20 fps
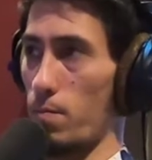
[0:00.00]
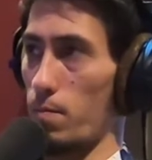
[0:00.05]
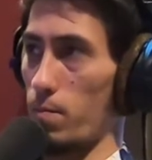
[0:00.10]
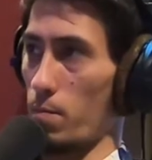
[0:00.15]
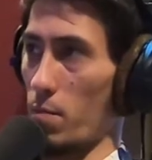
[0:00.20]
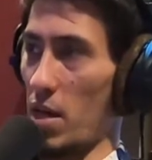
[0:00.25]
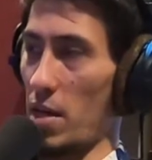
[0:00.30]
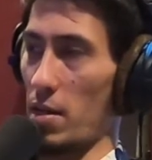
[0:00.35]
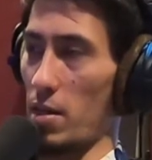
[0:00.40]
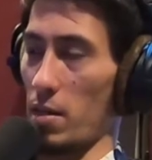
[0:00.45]

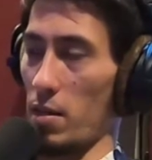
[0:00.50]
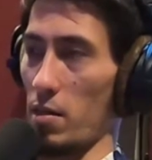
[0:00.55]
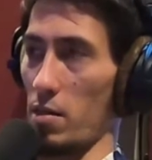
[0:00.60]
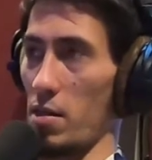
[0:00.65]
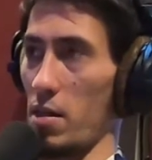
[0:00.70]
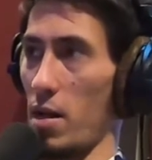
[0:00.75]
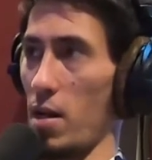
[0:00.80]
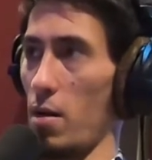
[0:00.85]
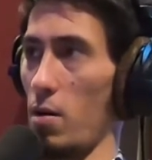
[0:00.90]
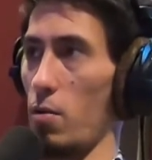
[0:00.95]
making a
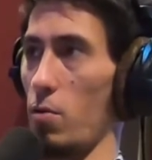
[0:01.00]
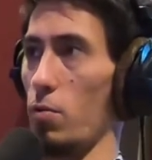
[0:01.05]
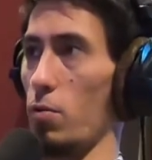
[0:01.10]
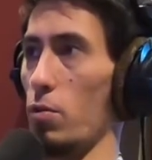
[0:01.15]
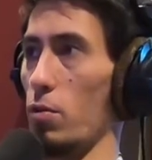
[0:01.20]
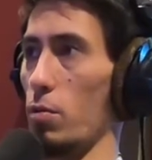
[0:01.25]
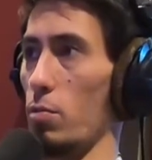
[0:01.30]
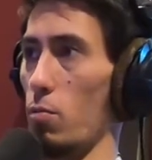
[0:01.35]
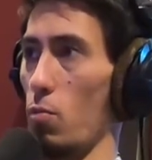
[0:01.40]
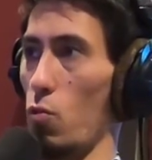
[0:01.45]

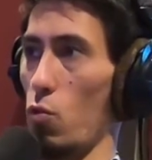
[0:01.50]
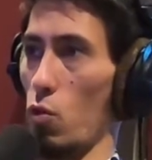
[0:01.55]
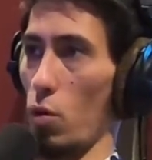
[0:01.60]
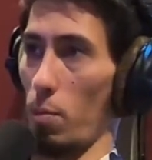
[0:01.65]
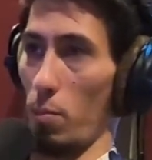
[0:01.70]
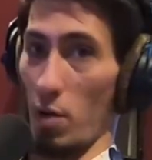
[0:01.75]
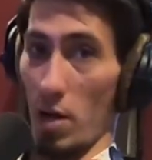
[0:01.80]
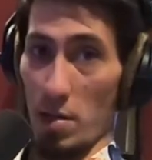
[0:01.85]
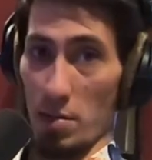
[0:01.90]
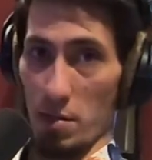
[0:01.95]
sound more
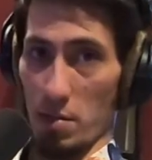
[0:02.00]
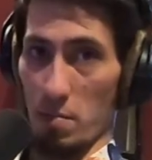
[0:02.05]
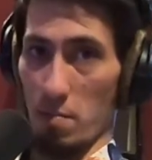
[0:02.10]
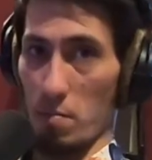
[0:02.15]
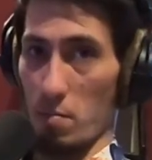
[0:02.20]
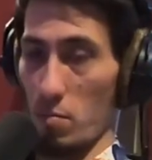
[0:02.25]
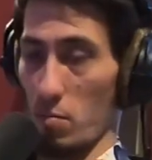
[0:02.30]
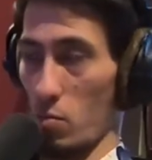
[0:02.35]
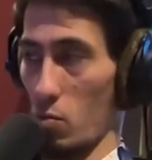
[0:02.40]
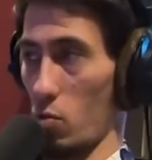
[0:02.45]
present
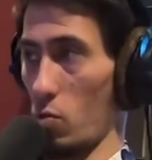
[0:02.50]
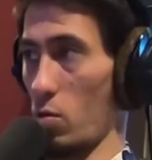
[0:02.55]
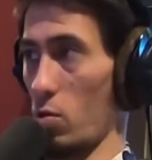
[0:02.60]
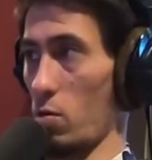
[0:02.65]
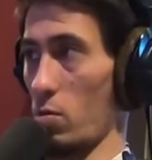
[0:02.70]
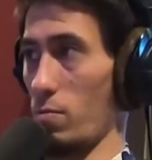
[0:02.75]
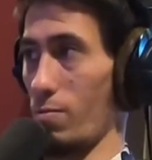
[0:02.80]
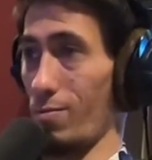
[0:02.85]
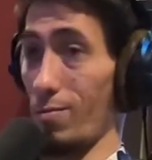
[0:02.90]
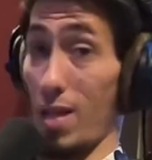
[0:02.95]

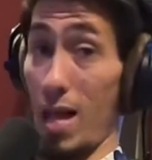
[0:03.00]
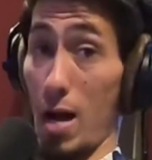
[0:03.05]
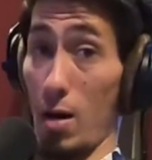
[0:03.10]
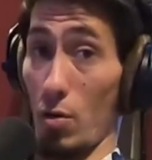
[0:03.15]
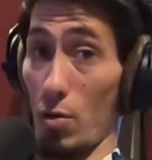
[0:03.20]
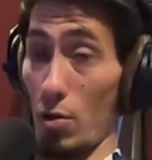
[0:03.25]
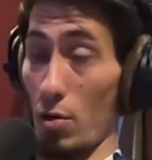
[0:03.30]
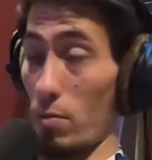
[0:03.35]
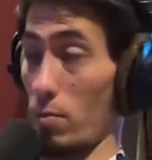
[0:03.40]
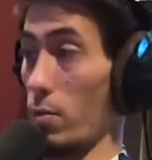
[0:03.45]
or
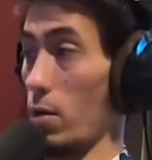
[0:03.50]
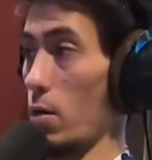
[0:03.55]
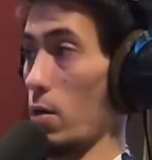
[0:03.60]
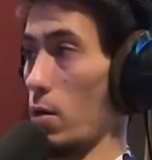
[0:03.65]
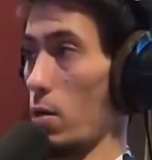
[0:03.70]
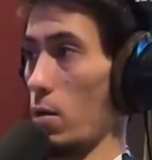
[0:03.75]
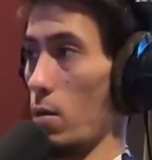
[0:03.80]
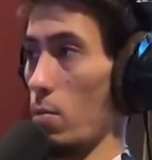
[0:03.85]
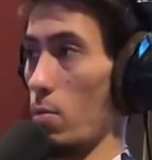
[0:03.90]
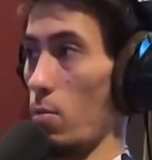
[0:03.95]
louder,
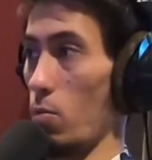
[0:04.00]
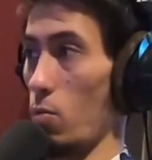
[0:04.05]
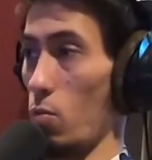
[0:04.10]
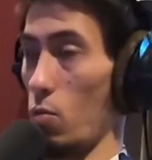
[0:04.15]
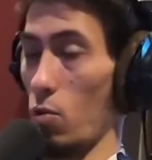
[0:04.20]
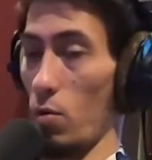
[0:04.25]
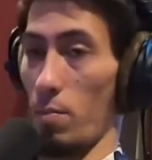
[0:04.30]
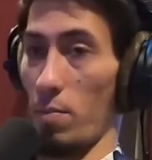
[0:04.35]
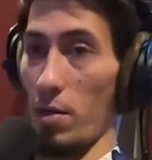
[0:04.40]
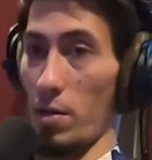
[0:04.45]

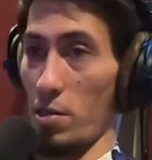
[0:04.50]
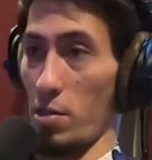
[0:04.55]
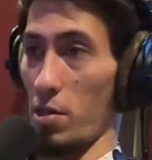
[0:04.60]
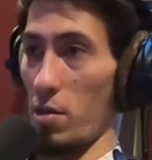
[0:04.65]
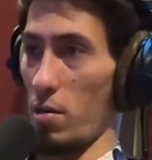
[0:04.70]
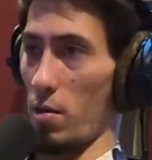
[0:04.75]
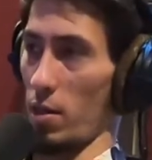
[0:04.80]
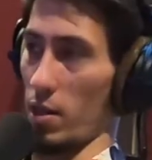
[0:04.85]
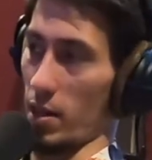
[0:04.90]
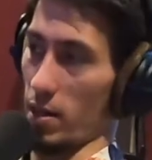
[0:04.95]
more
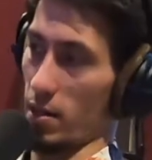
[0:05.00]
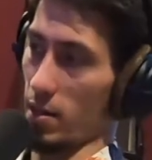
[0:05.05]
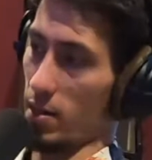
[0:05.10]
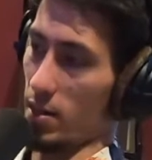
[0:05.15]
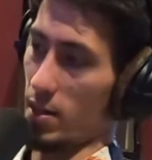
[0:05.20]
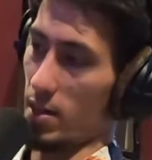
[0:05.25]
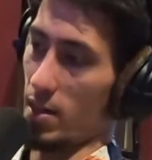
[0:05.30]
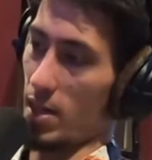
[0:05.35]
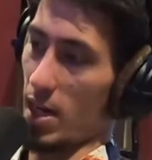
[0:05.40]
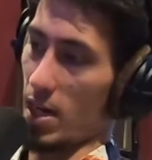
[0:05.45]
punchy, like
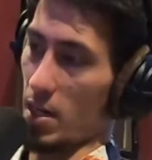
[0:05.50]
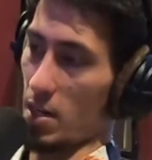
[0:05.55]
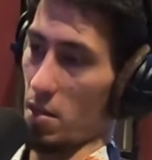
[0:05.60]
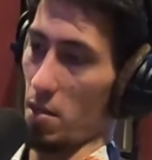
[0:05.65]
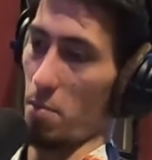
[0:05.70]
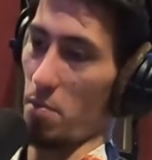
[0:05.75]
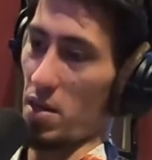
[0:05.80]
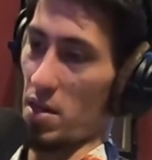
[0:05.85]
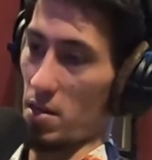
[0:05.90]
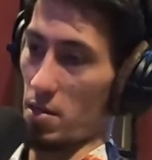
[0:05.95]
cutting
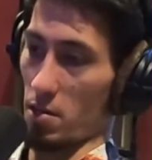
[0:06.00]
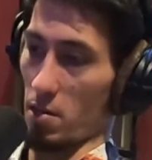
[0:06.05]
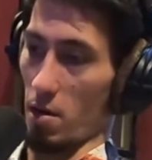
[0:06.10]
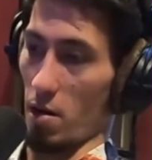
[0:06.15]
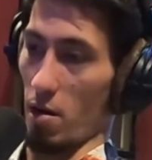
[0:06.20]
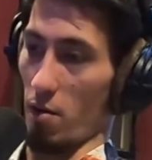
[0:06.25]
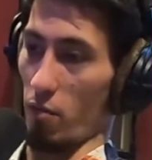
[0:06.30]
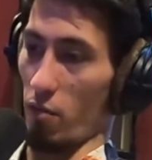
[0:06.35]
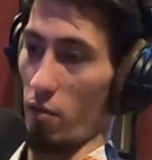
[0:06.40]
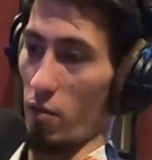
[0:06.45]
the peaks
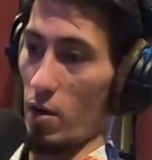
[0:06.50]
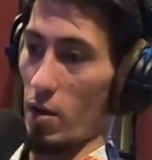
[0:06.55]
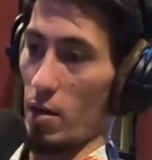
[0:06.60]
off.